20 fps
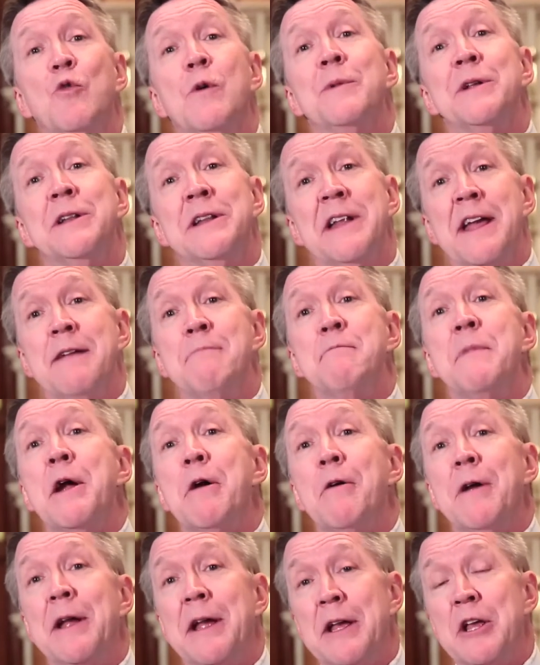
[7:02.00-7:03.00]
woman named
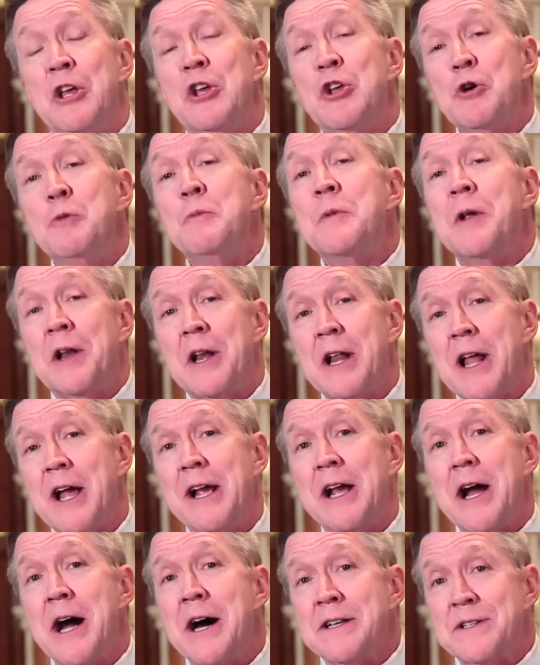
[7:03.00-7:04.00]
Mary, human
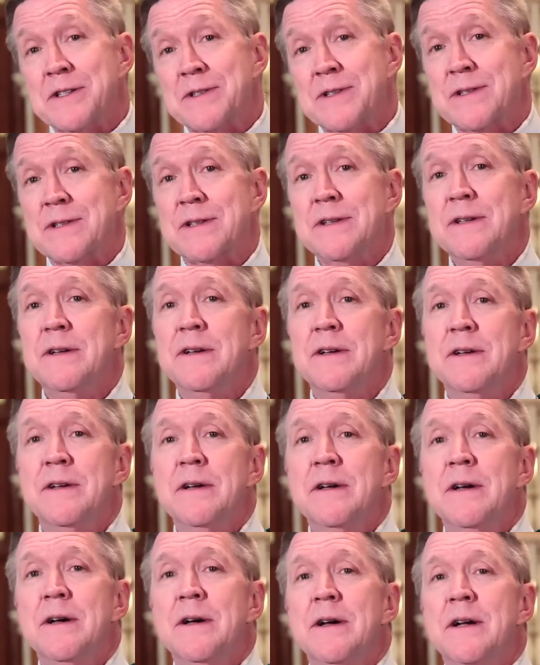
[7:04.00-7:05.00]
like us.
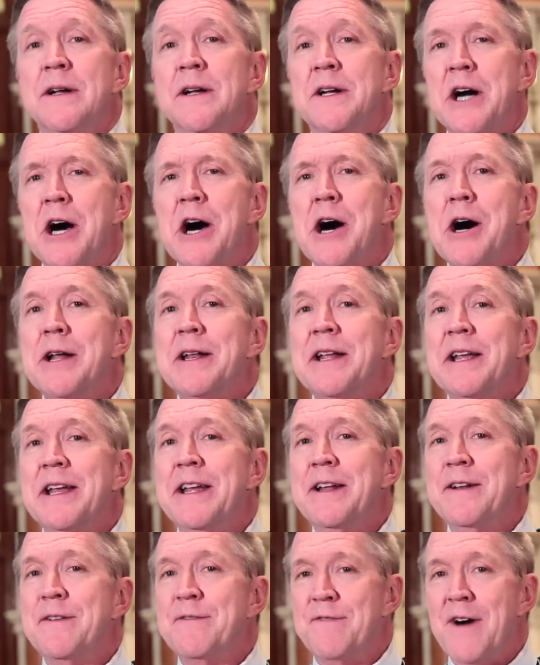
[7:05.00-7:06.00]
God
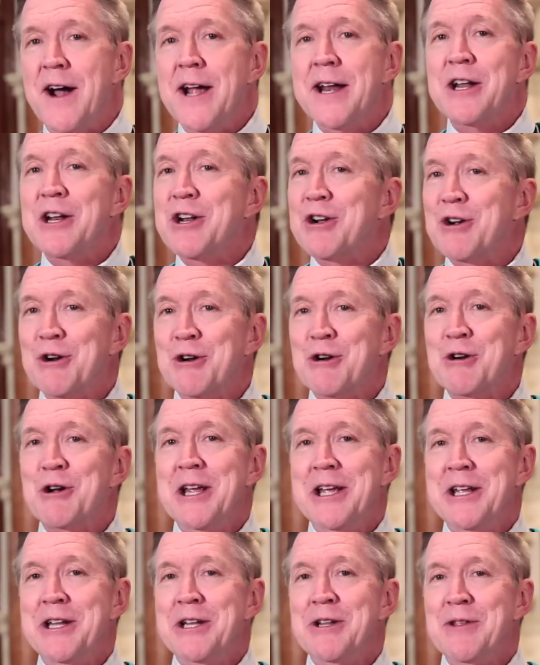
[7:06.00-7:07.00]
invited her
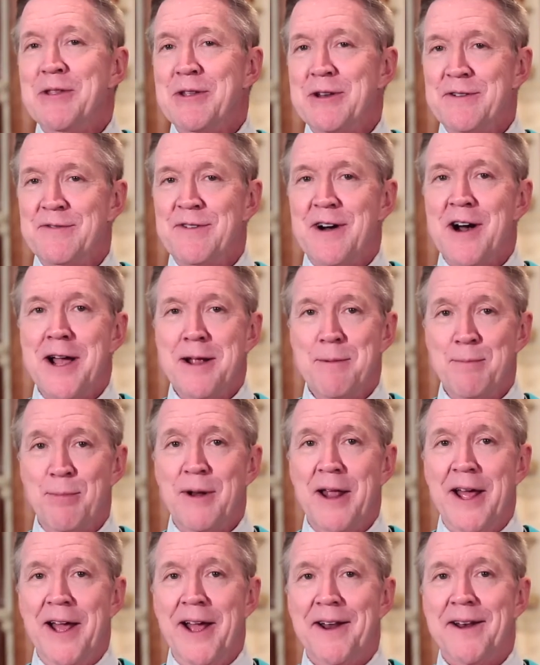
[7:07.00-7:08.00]
into the divine
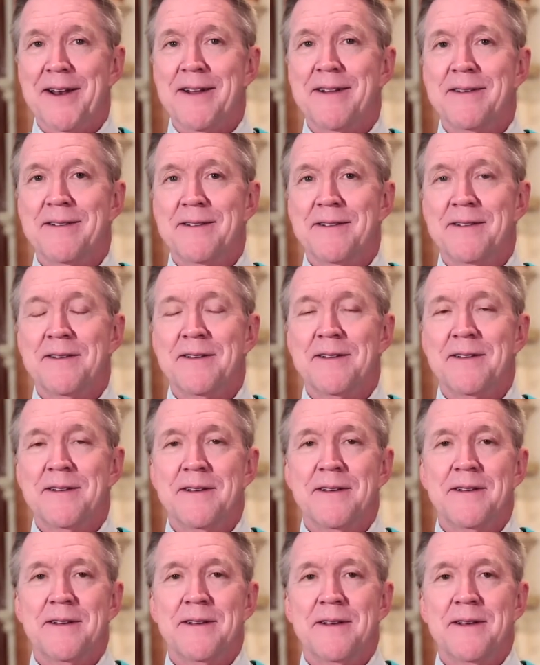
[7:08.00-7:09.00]
plan.
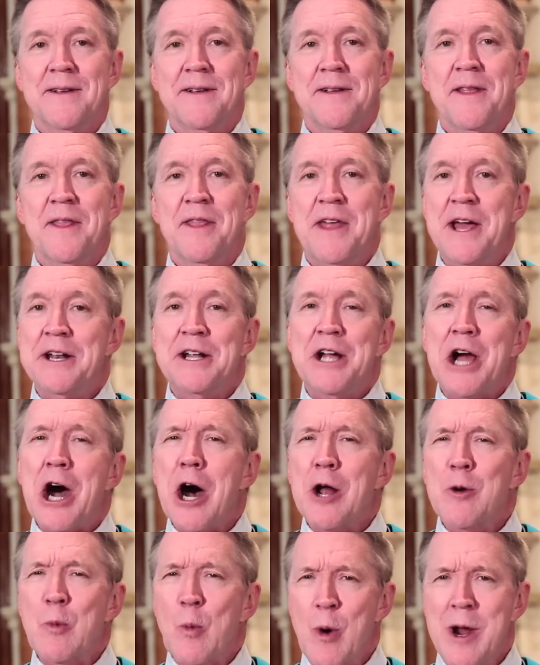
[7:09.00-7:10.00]
Then
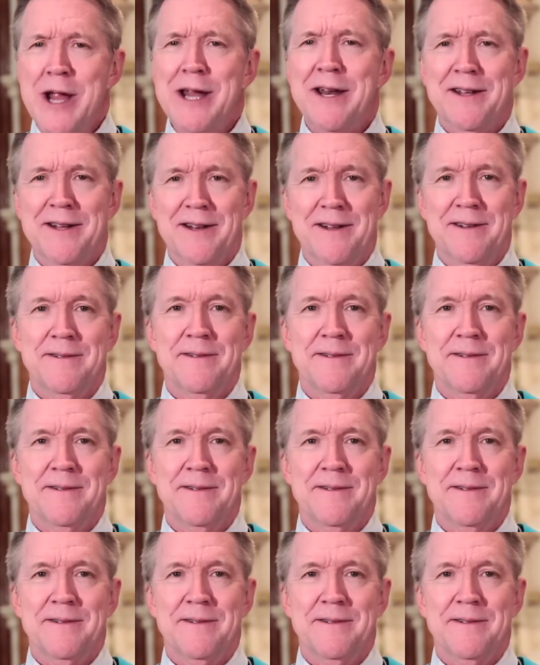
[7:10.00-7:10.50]
God waited.